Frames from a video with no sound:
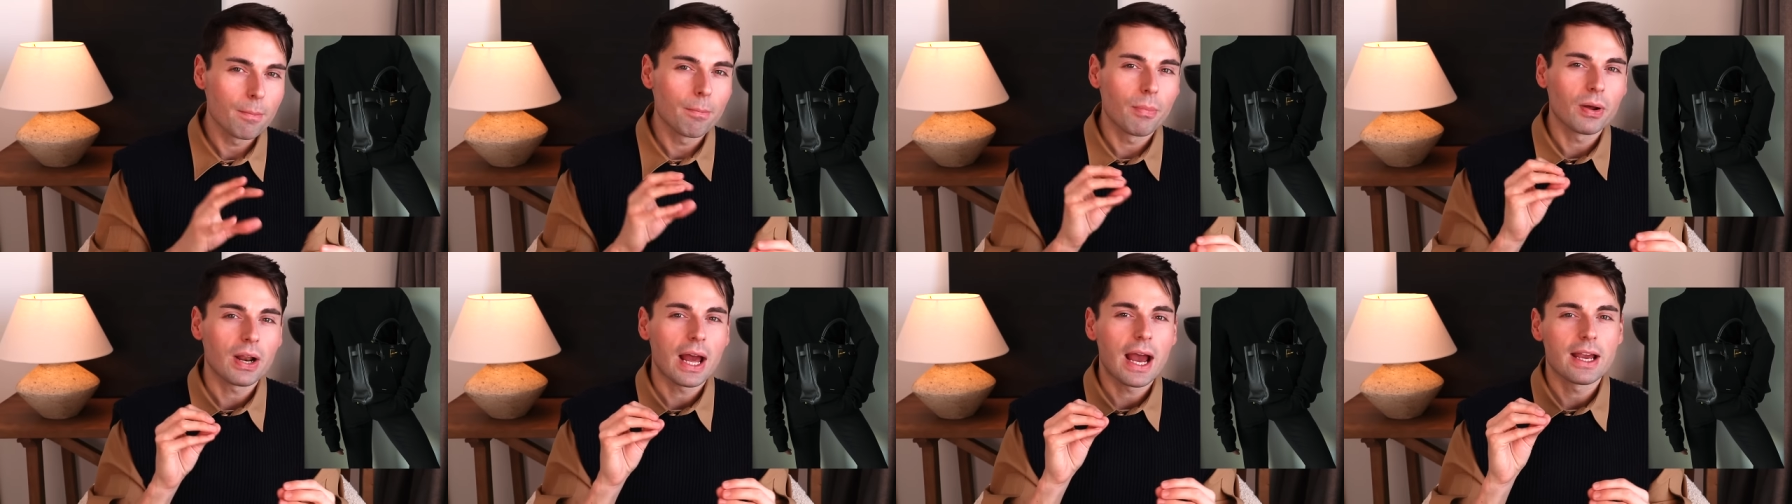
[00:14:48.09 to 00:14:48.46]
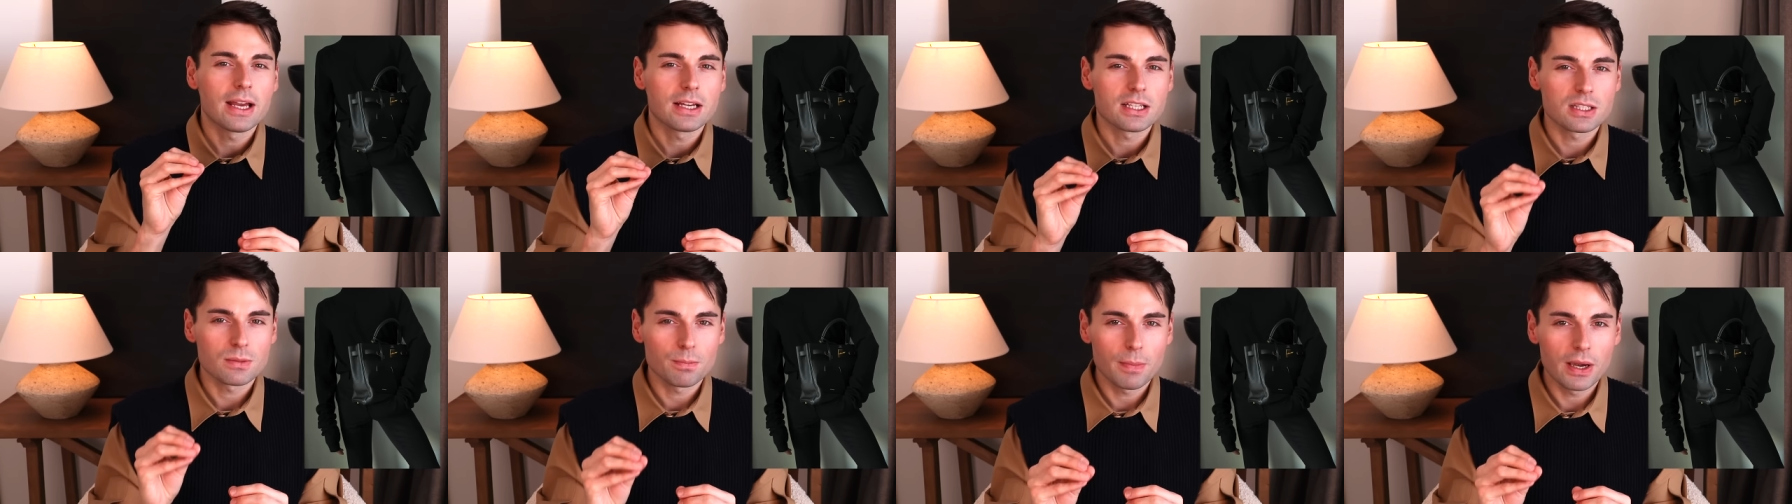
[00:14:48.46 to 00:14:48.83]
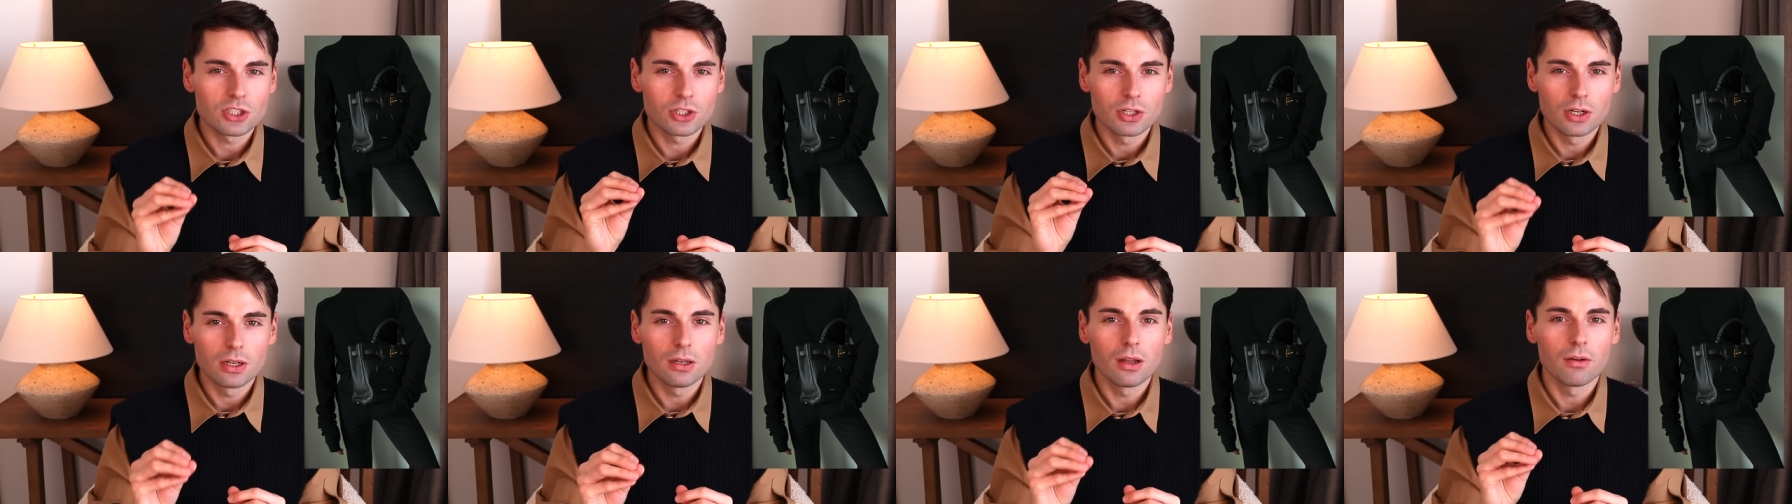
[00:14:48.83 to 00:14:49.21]
but I
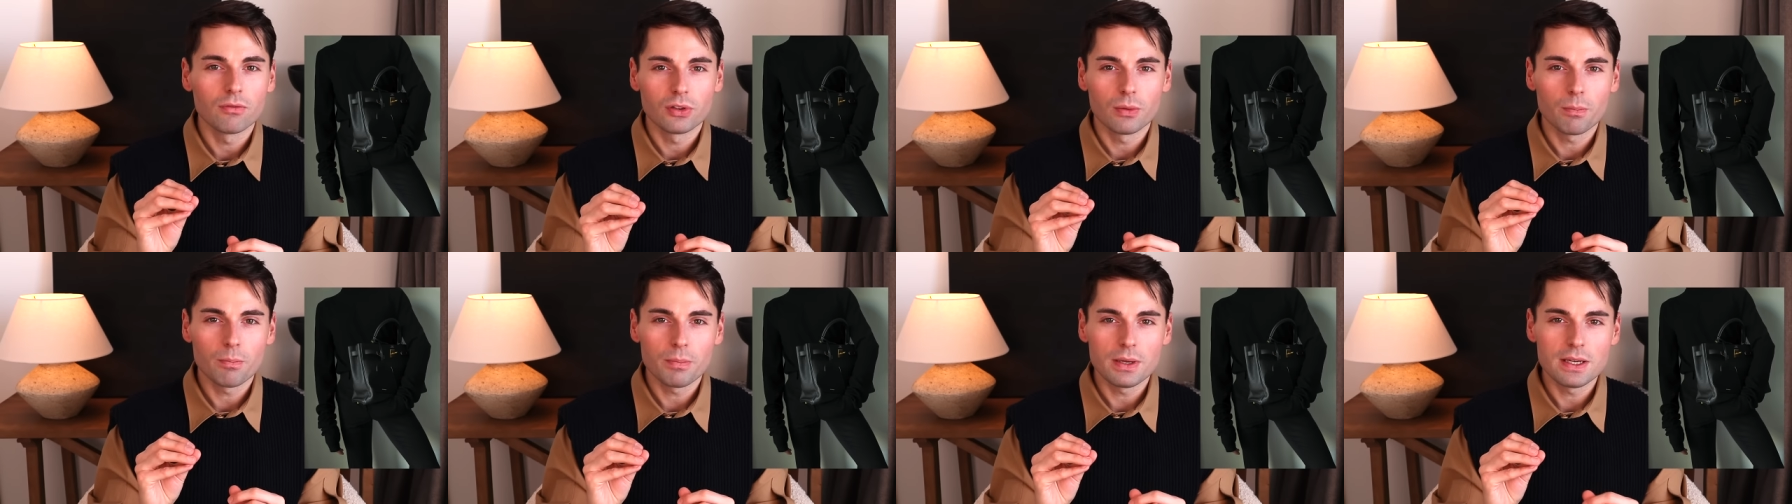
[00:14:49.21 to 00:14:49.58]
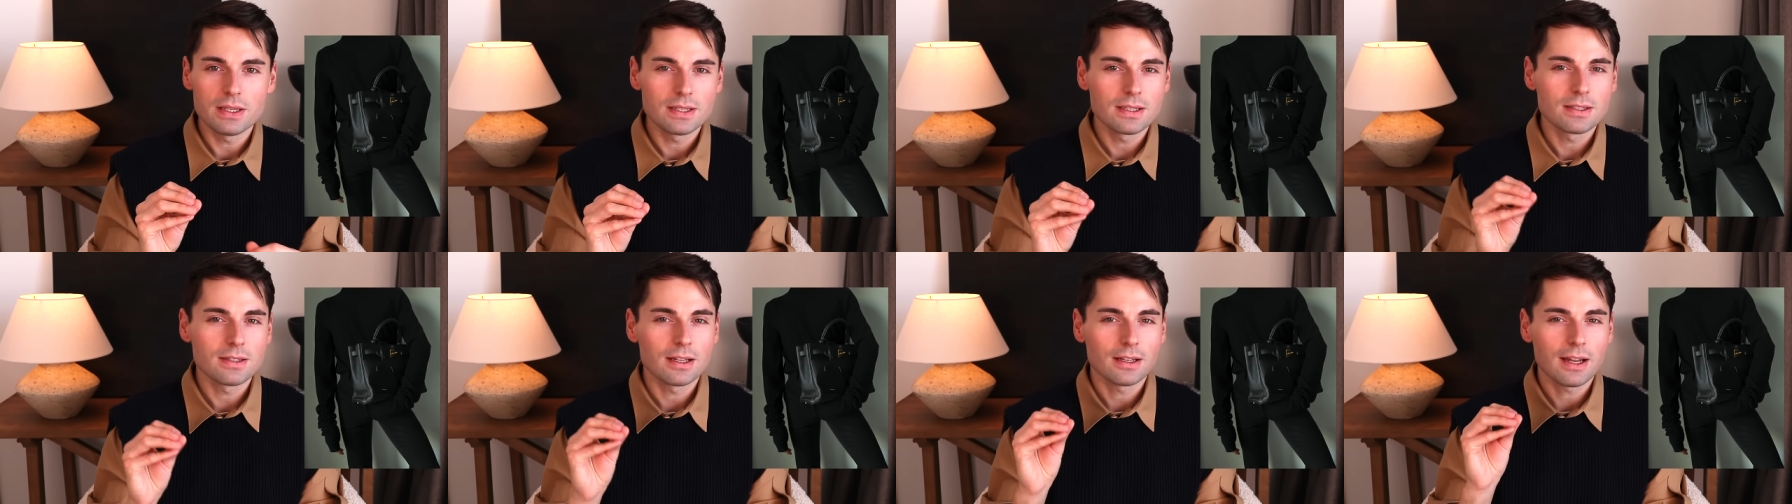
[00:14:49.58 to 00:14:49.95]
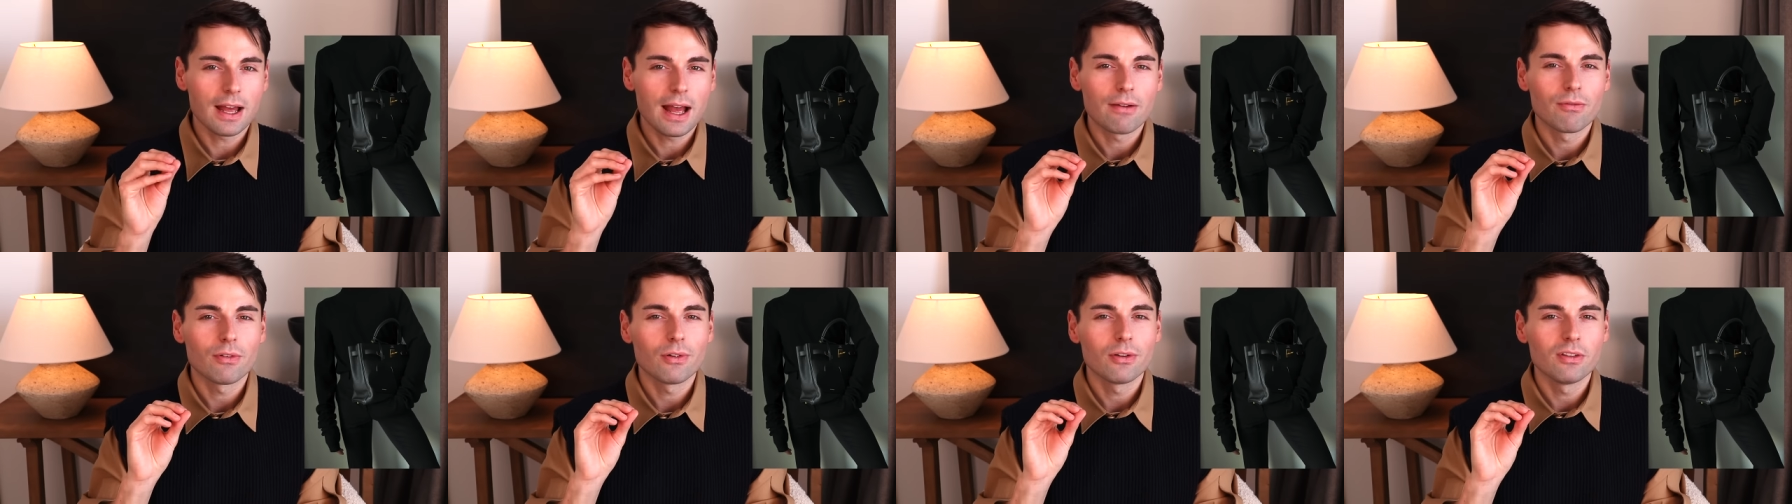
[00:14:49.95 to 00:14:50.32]
especially love the pieces that
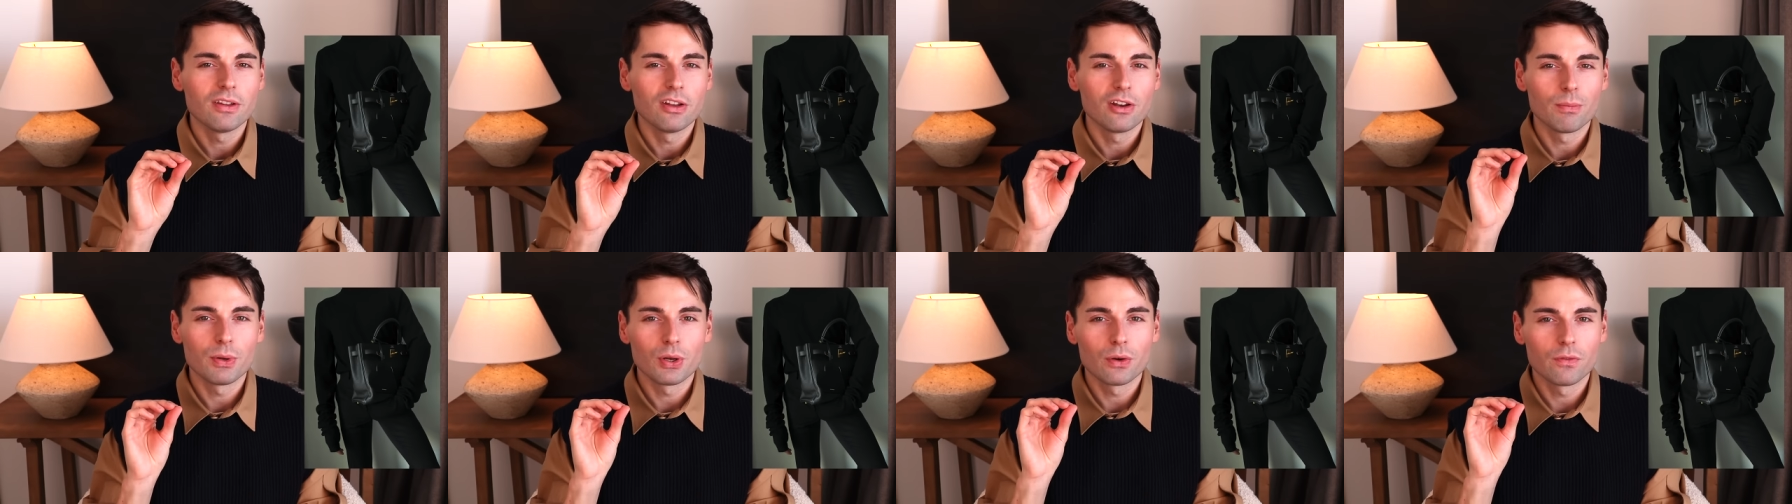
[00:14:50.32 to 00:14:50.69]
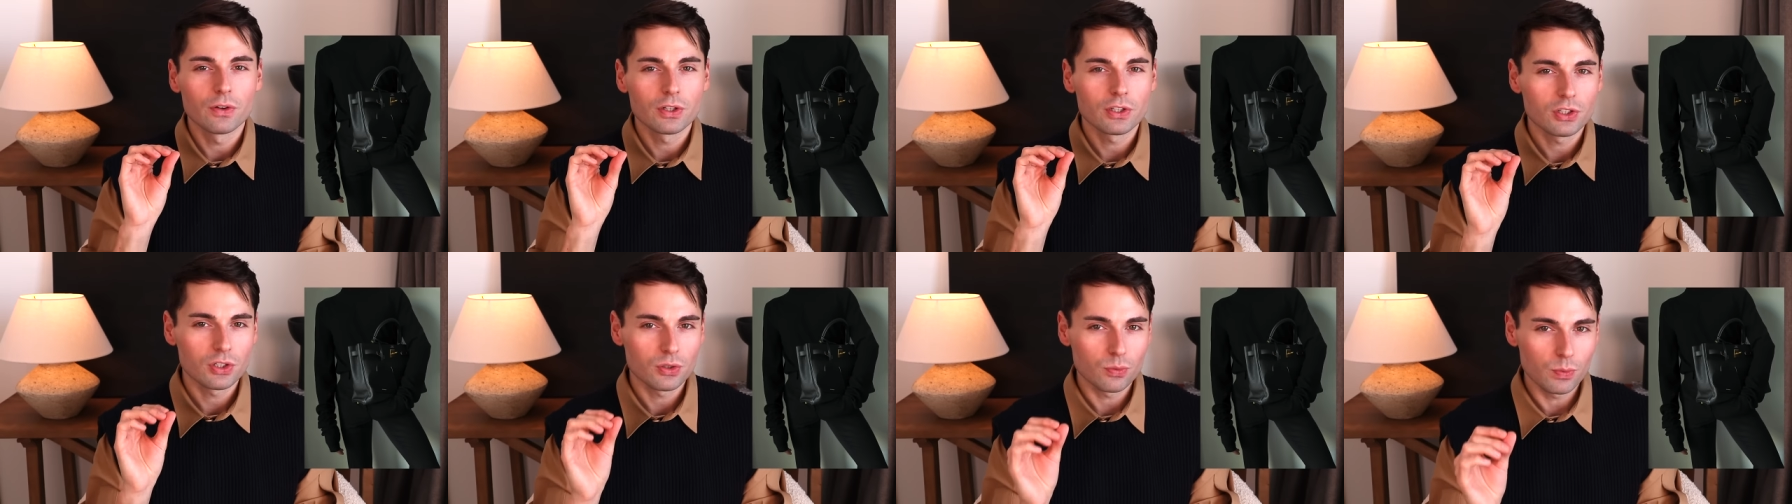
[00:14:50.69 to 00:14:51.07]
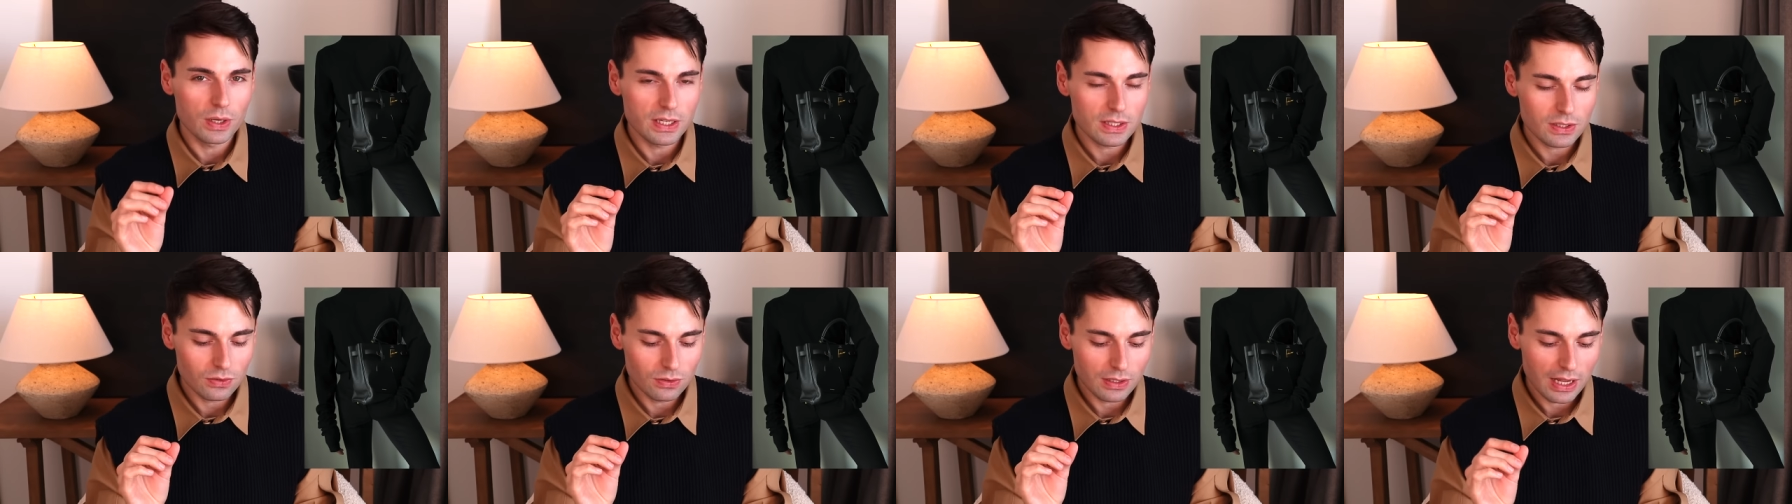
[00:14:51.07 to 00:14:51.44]
have a little bit of a
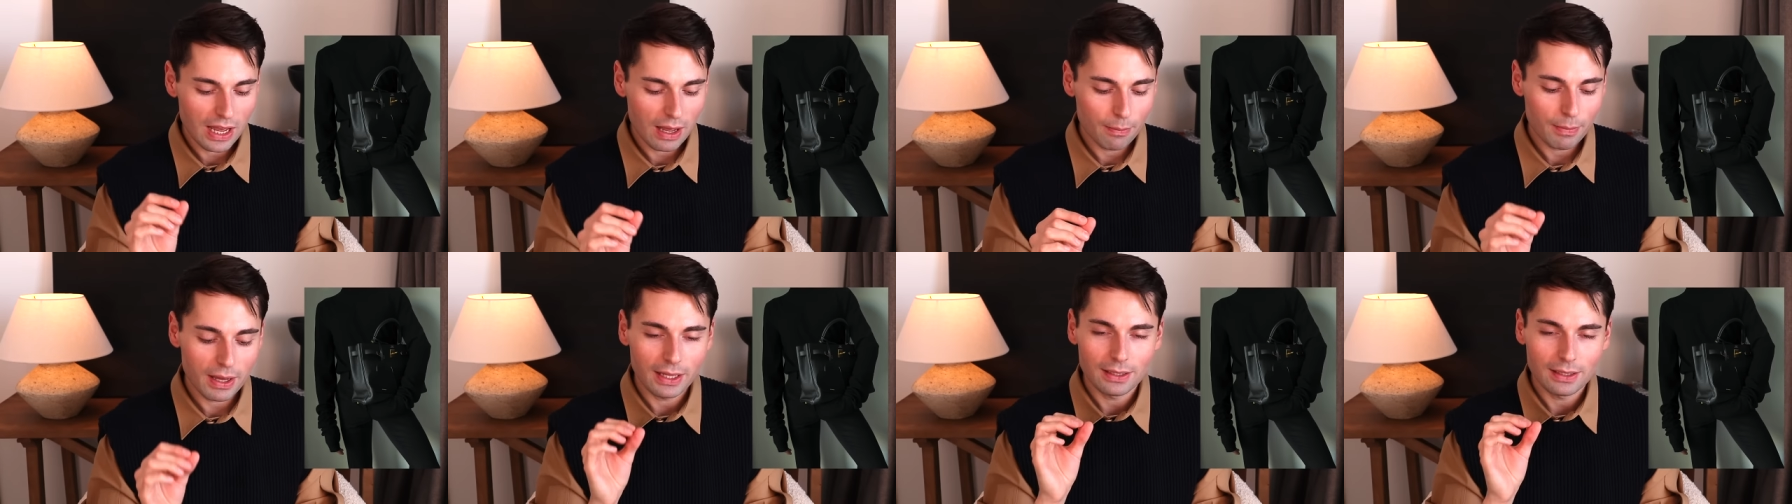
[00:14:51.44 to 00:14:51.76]
twist to them,